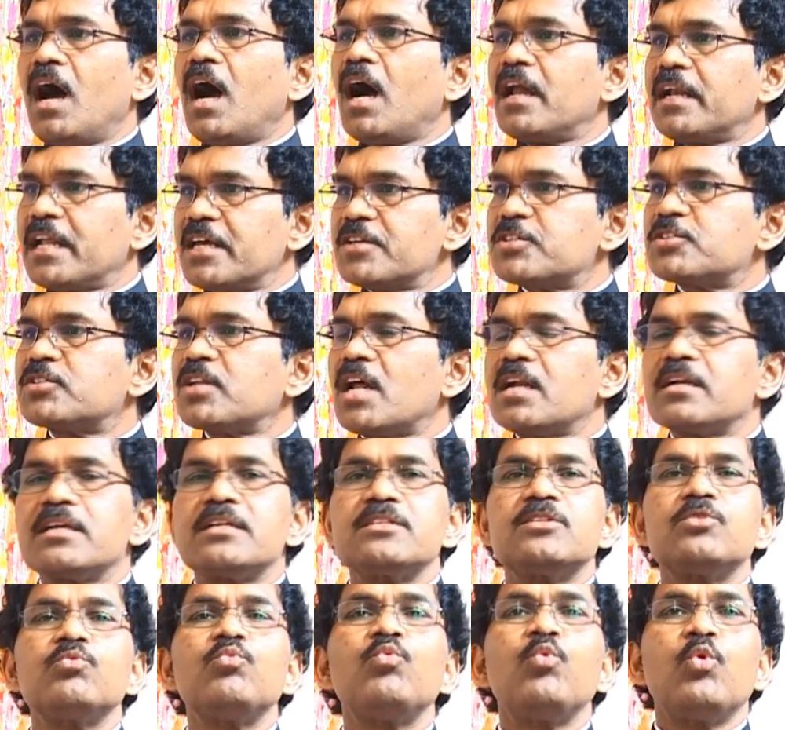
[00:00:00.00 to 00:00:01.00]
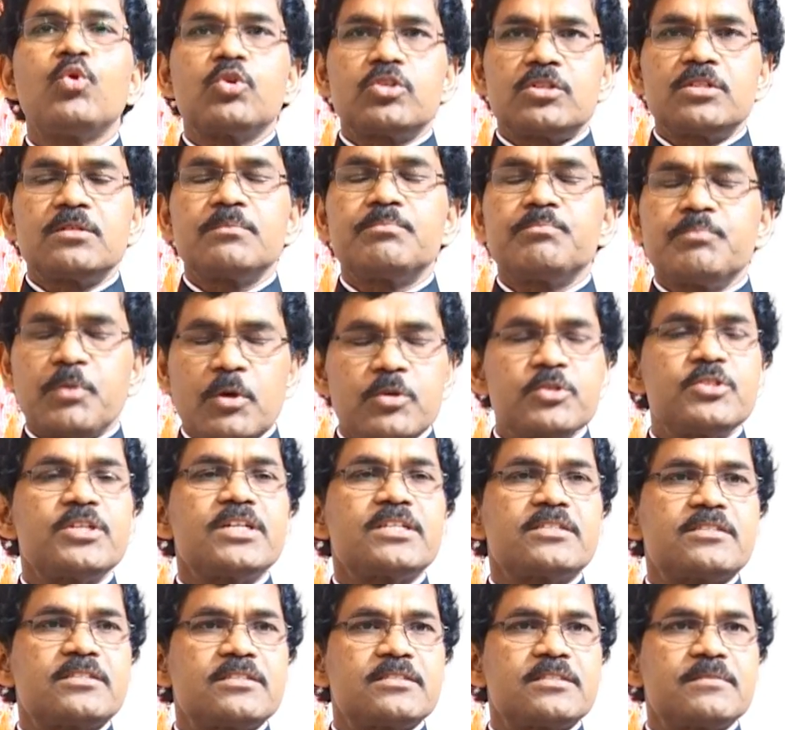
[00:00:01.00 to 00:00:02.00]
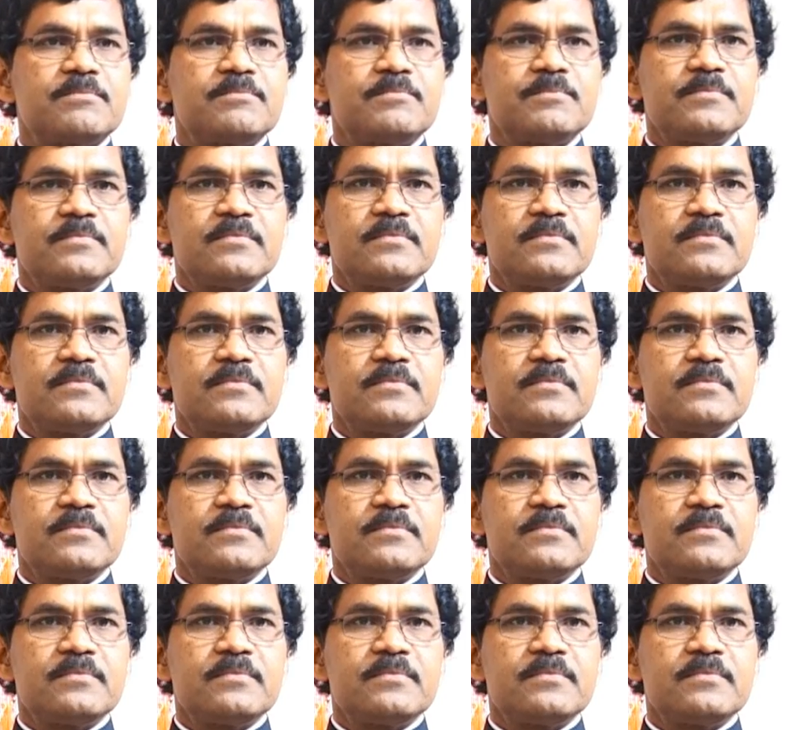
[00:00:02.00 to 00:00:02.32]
and I started the water projects.